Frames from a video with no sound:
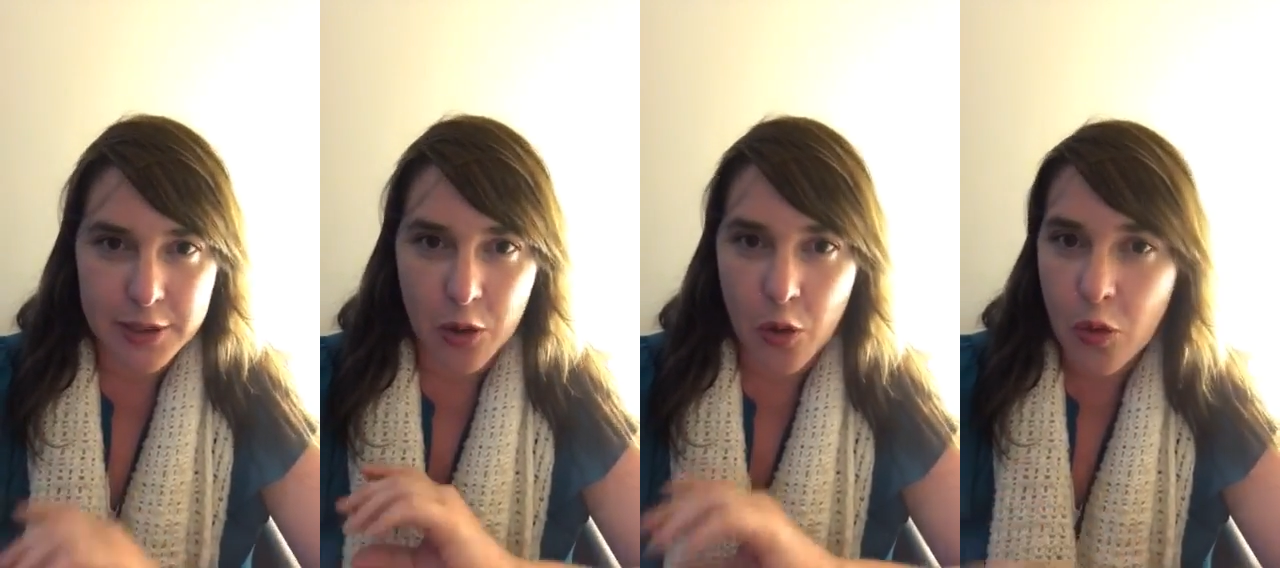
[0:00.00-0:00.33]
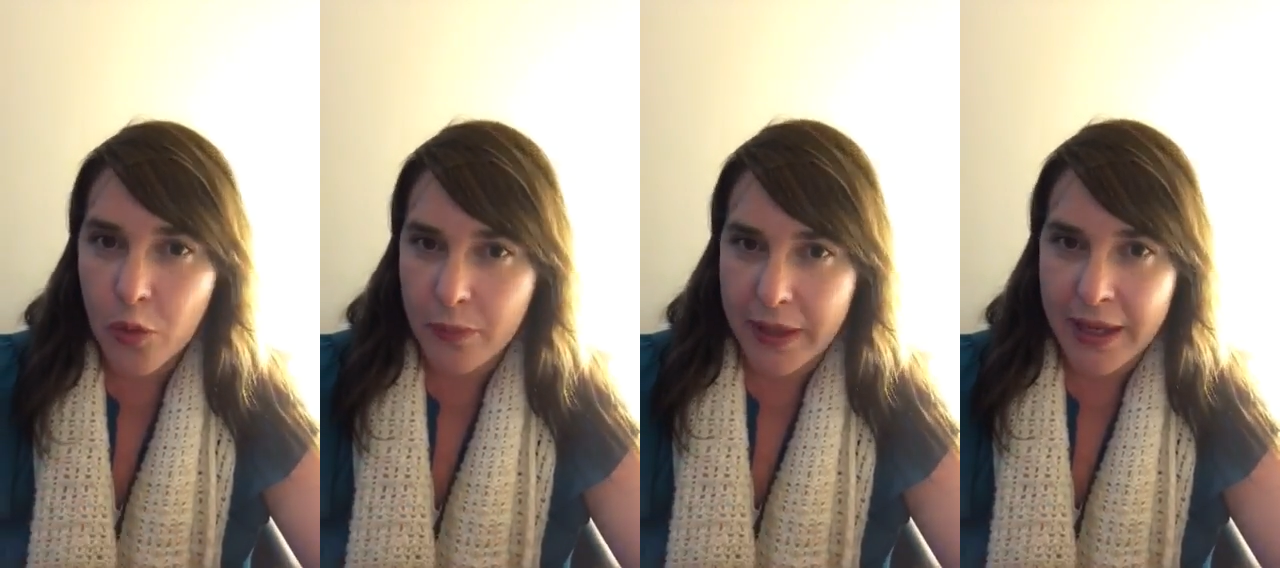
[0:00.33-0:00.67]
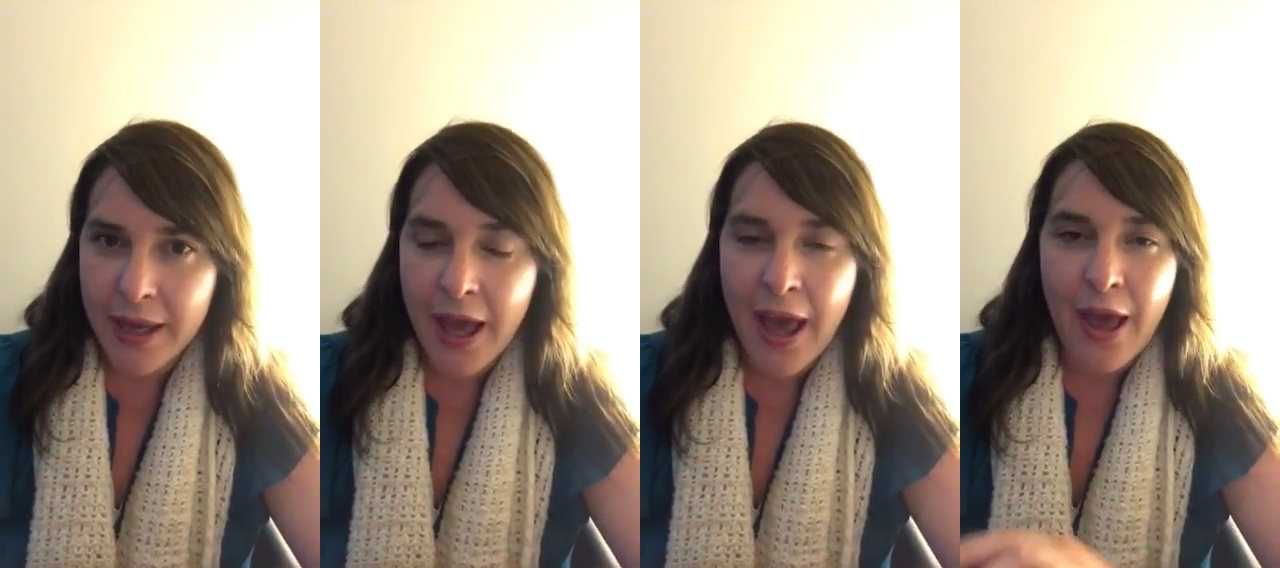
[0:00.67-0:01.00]
to call
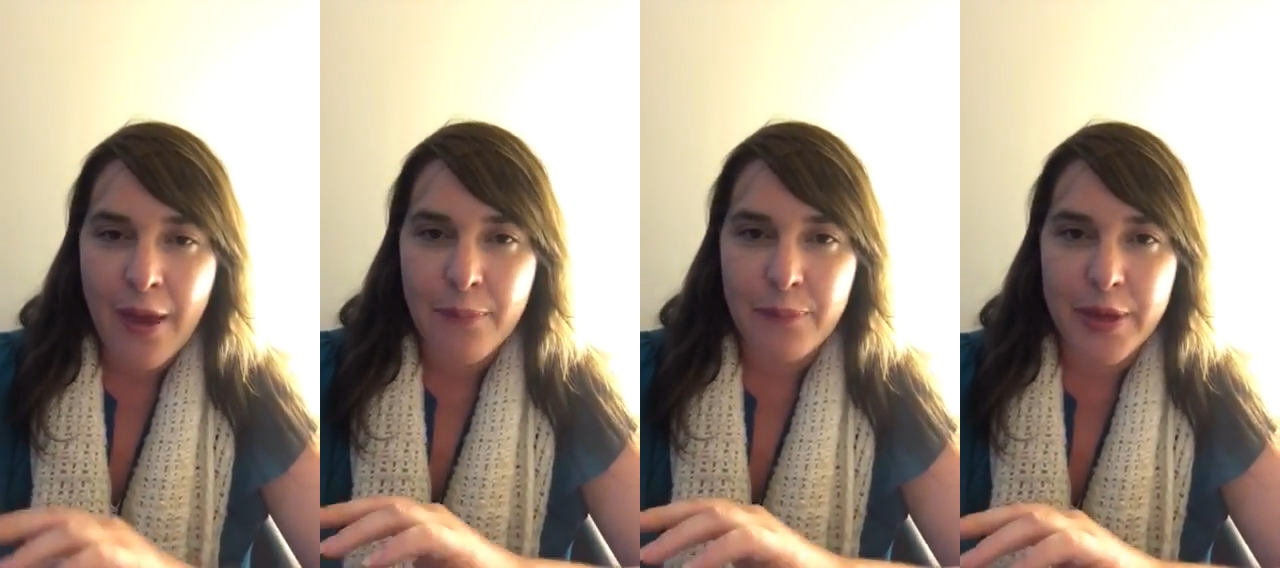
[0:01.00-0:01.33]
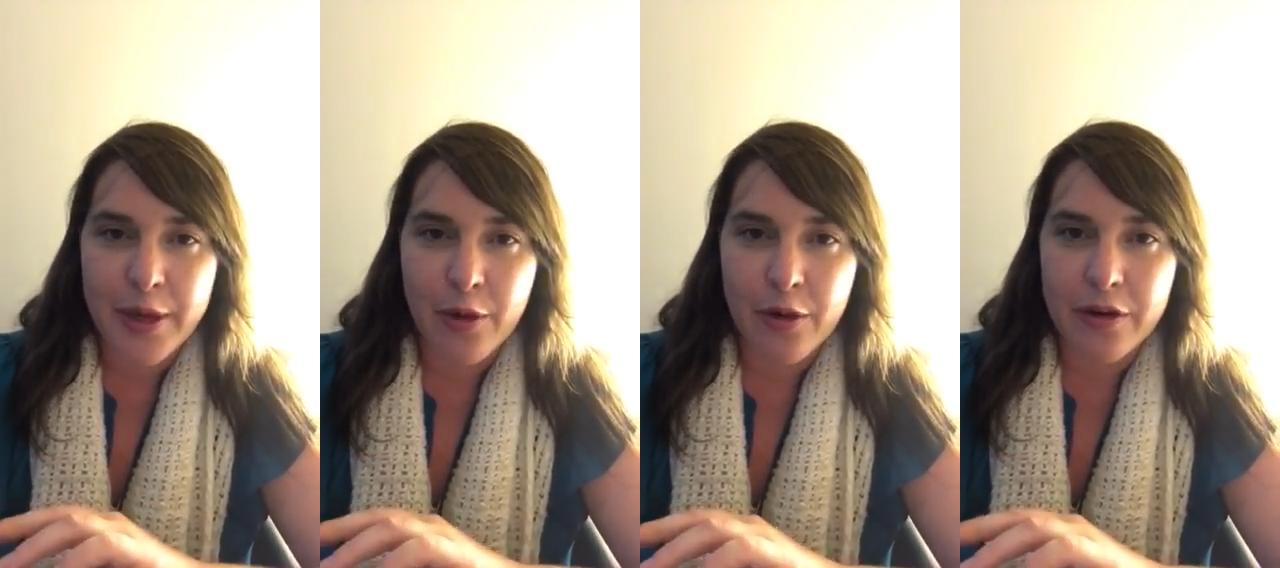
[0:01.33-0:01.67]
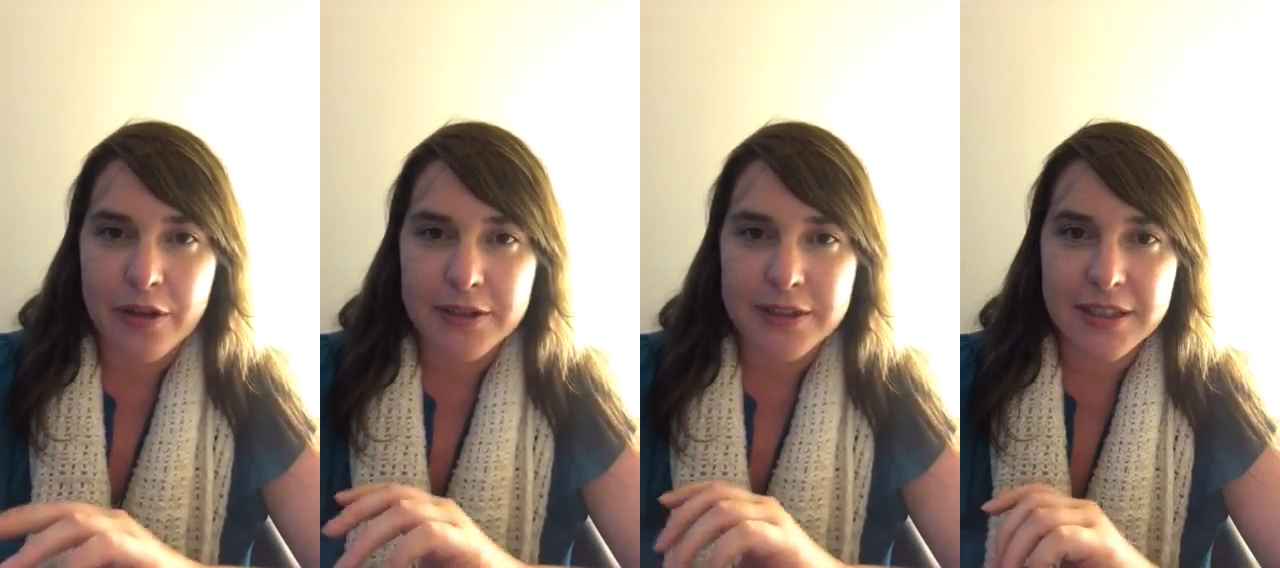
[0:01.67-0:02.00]
me
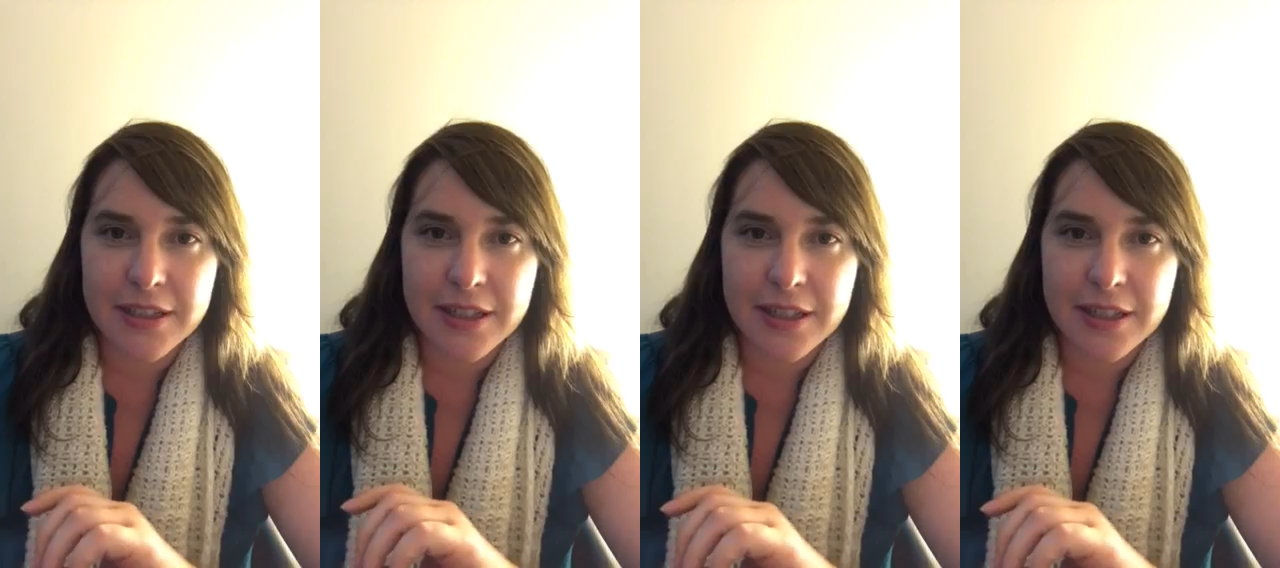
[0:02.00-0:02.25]
because